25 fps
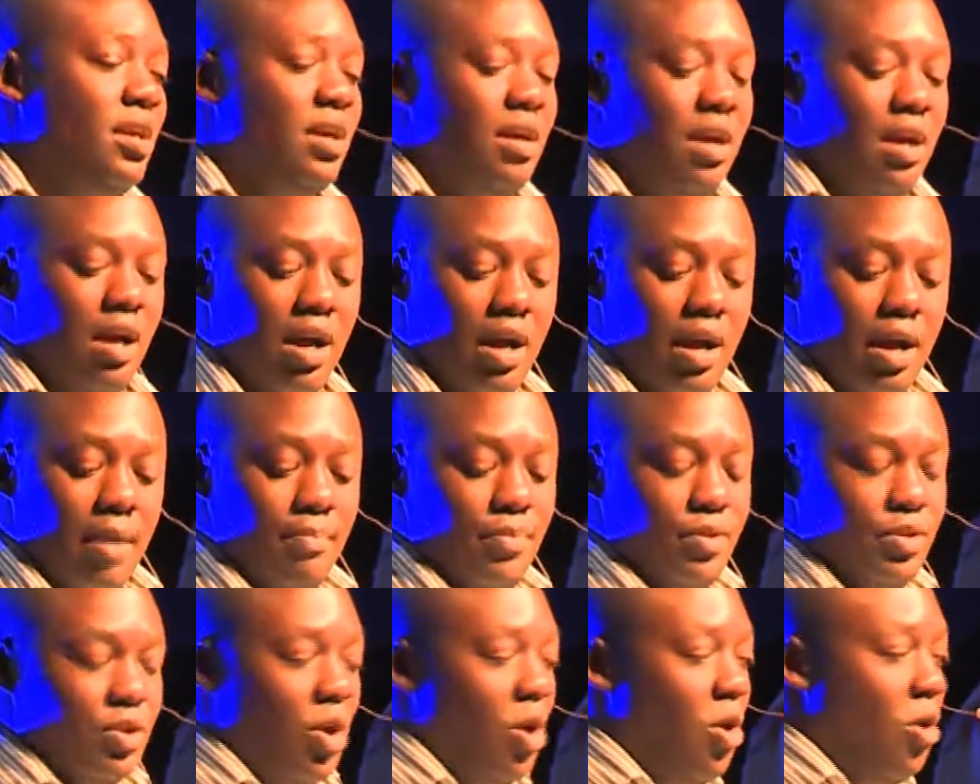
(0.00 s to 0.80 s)
Um,
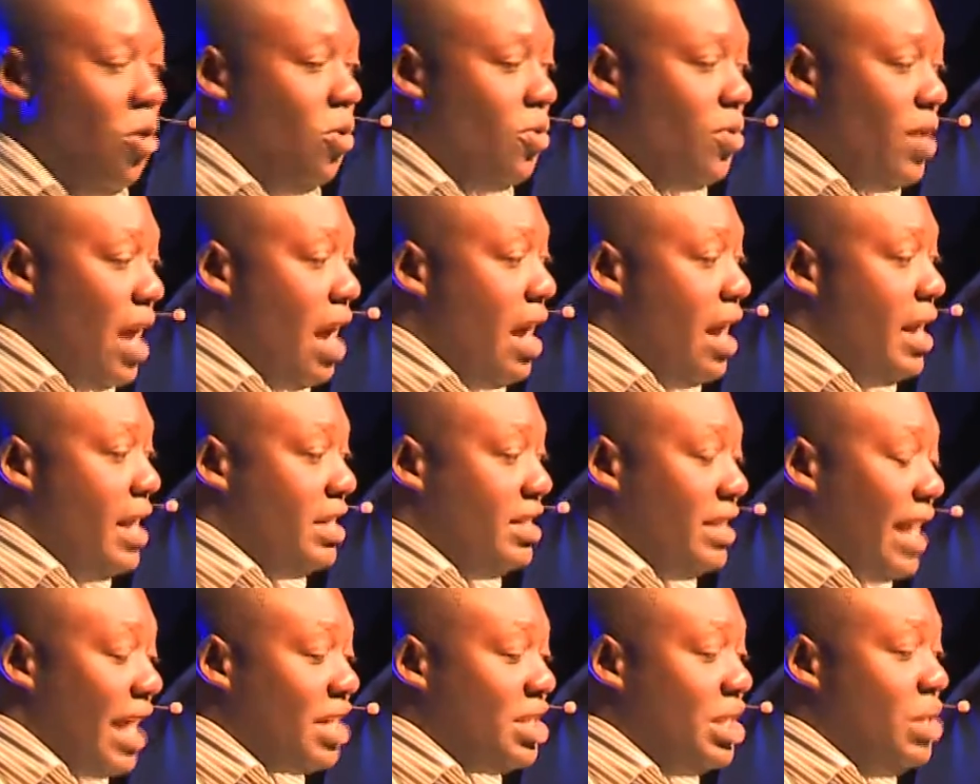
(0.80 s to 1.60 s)
so yeah,
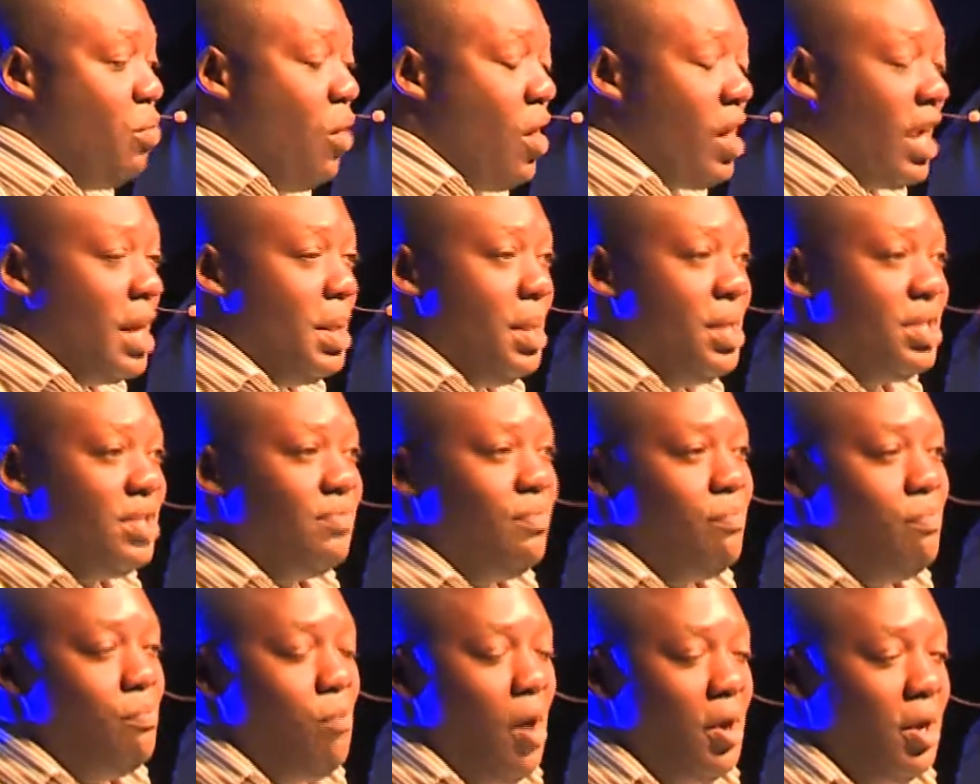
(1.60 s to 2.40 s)
it's actually working this
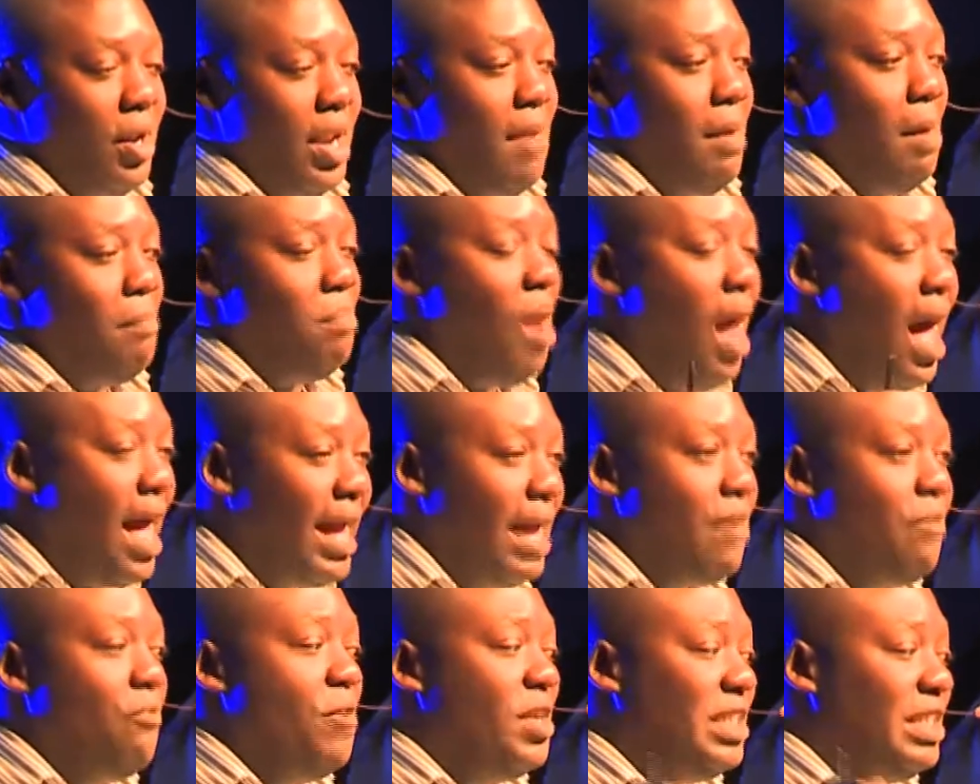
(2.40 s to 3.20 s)
model, and I'm applying
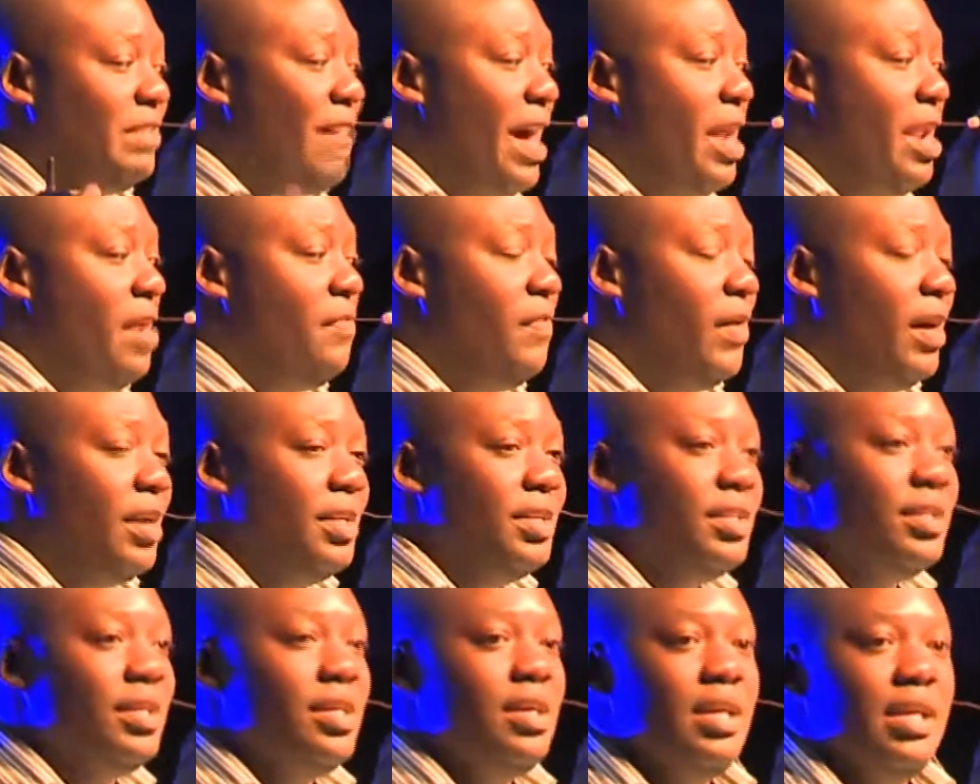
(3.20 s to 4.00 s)
it with Savannah
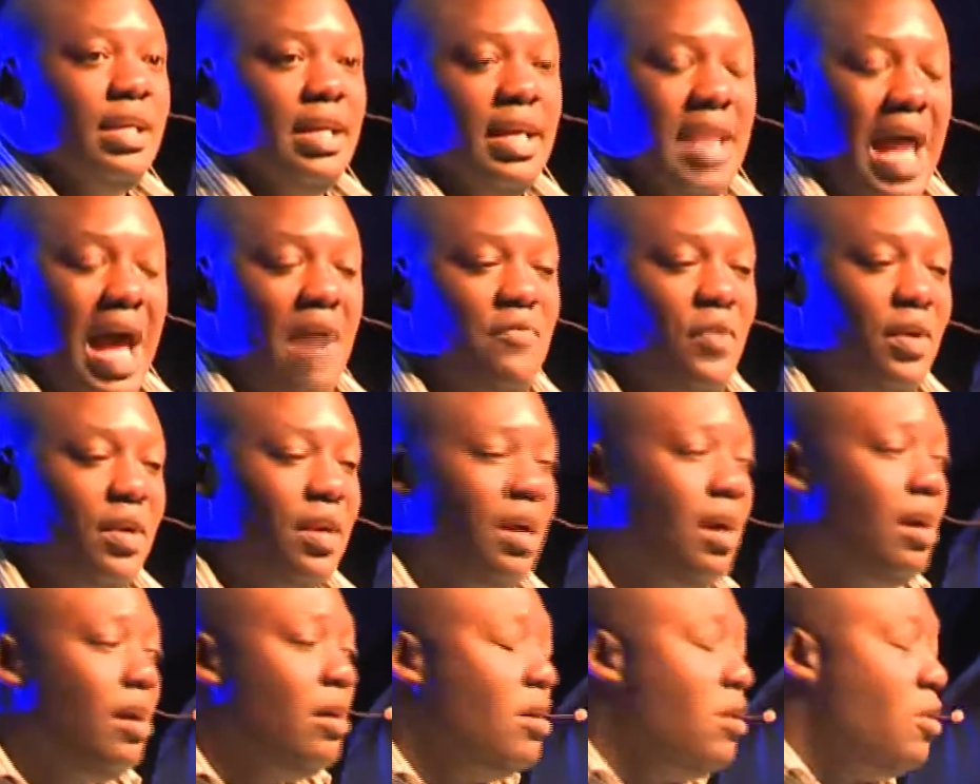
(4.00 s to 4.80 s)
Fund in
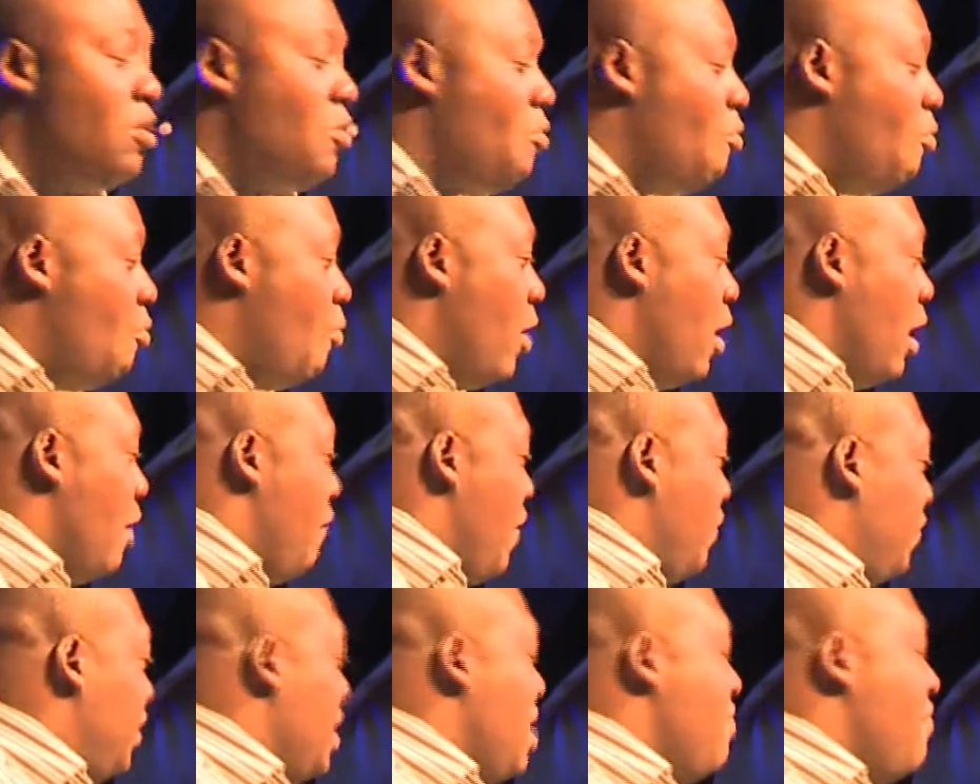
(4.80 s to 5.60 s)
Africa, where
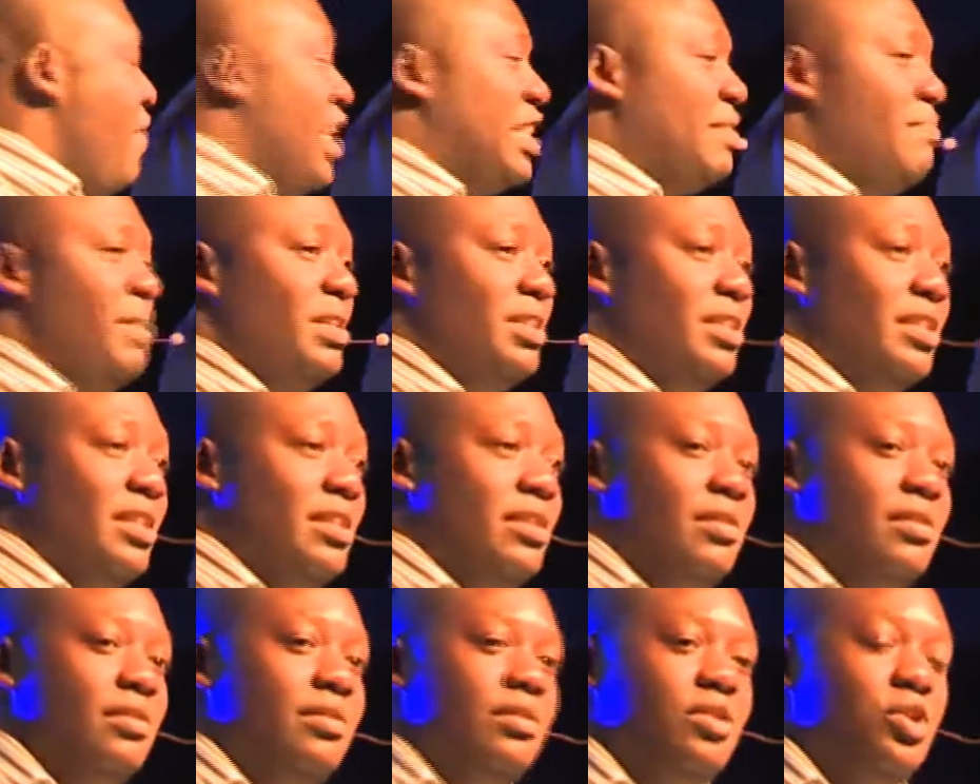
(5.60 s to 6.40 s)
15 investments
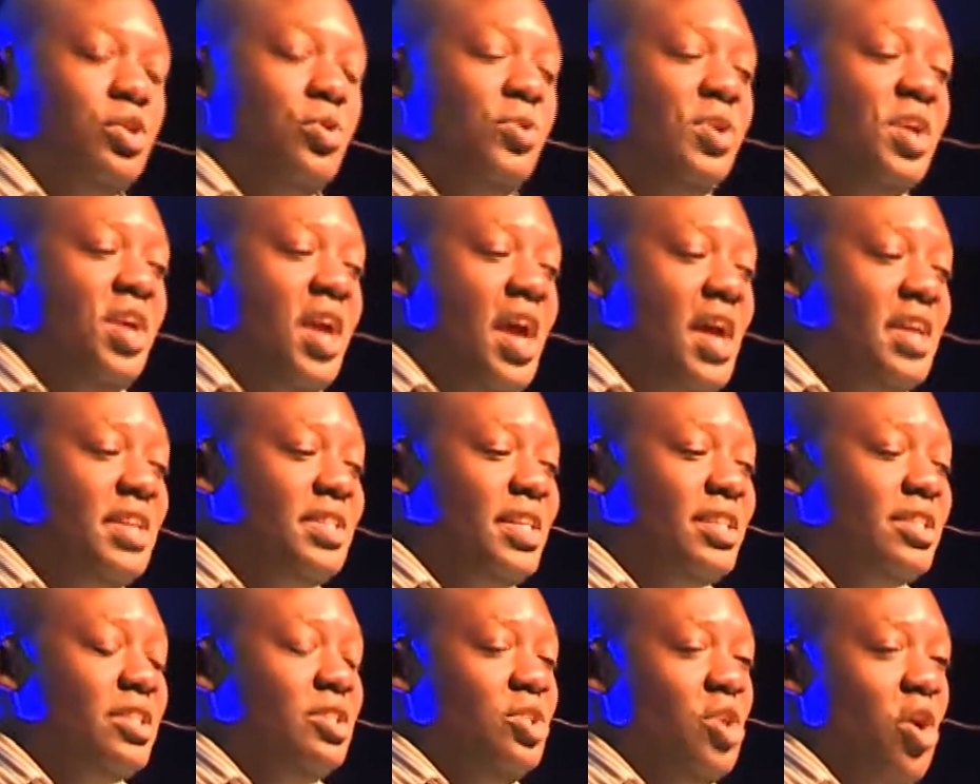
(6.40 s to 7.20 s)
in two years
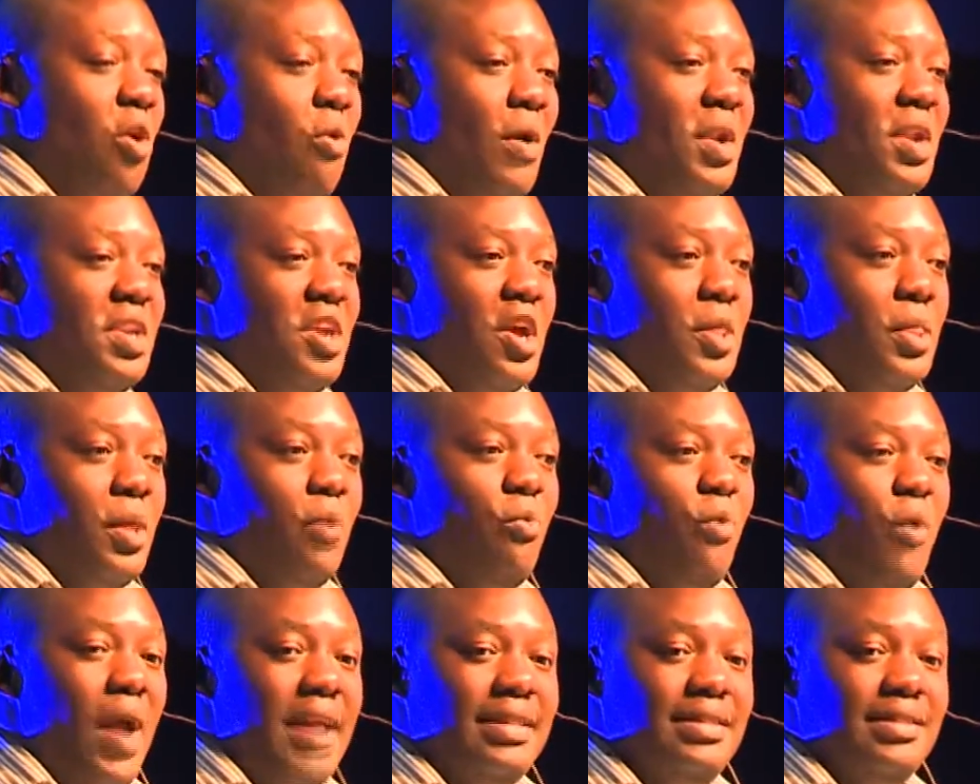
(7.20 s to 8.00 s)
is nowhere near the
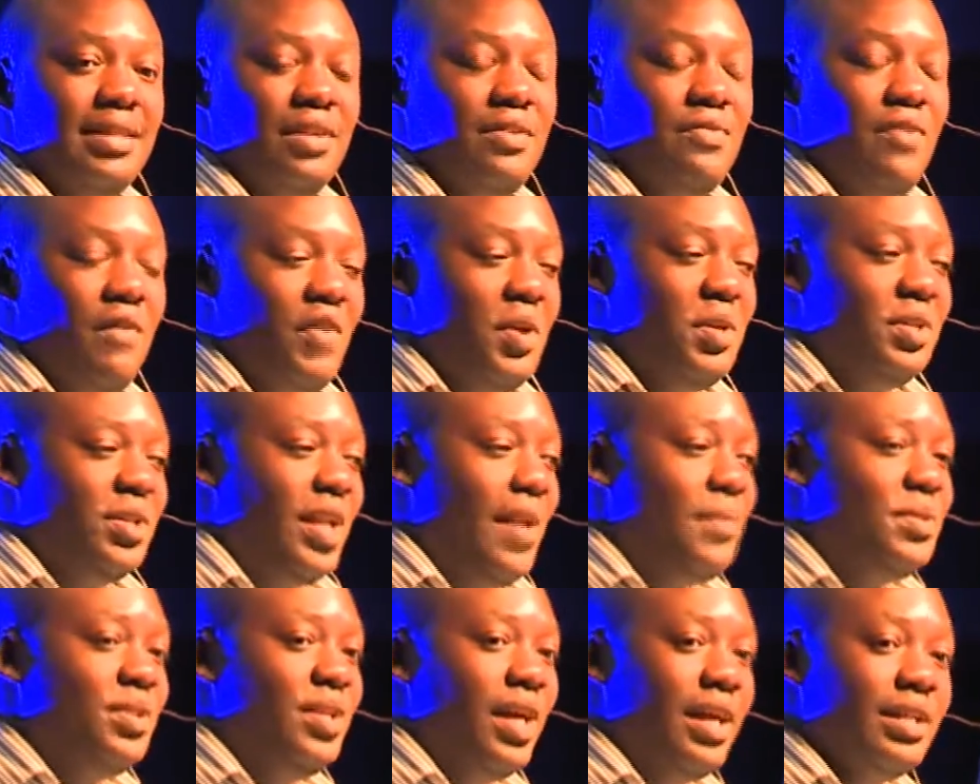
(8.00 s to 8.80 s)
rate that 500
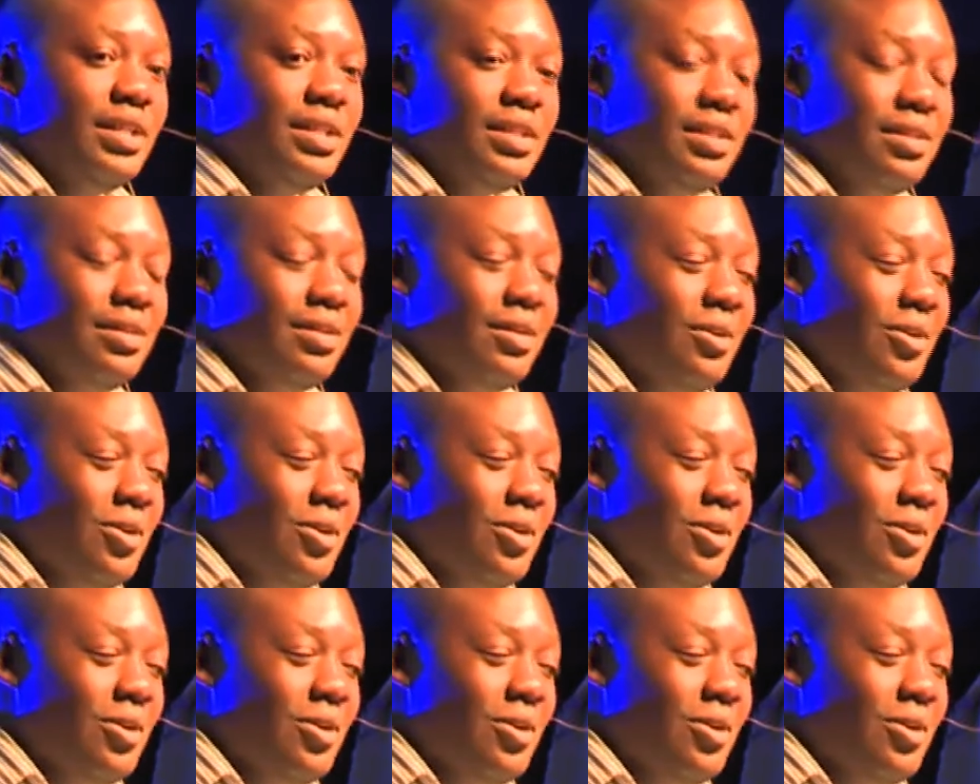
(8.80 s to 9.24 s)
Startups does.